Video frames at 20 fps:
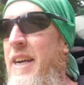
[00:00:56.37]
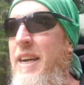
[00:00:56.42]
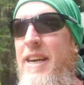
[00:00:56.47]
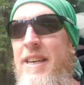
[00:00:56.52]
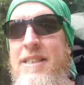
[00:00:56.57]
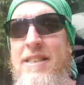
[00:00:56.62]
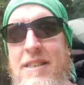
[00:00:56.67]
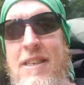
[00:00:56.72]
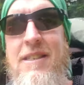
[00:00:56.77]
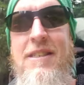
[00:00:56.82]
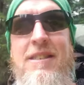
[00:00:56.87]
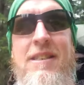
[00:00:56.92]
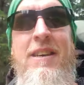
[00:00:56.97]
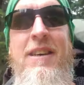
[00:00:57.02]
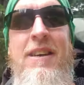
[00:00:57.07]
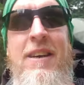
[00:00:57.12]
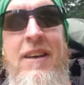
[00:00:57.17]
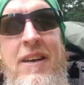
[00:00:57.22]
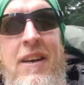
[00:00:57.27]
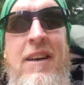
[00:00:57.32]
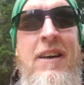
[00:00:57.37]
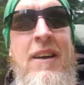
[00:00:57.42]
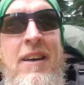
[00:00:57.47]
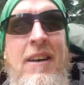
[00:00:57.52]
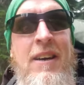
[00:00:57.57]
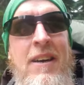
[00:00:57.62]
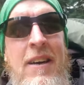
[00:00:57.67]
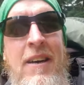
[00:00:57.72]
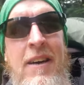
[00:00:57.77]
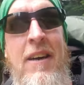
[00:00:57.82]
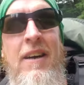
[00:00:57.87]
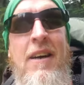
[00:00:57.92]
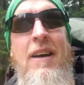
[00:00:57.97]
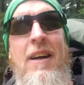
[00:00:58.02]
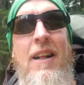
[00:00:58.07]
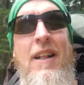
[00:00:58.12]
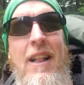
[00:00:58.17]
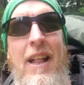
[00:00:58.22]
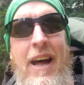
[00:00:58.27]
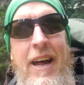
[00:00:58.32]
it's just
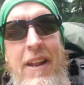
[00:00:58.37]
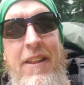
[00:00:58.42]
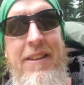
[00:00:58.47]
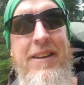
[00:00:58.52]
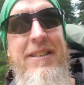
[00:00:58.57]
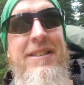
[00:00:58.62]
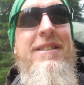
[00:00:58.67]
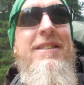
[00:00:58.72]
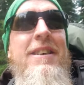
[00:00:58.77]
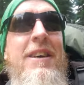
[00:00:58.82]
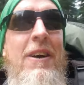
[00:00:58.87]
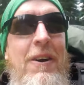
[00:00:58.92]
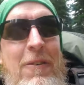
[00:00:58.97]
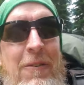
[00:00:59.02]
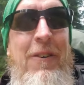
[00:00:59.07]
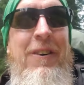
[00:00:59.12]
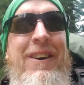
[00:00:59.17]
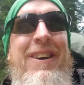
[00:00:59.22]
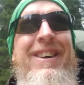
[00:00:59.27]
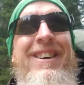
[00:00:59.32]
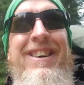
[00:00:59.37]
a lot of this stuff.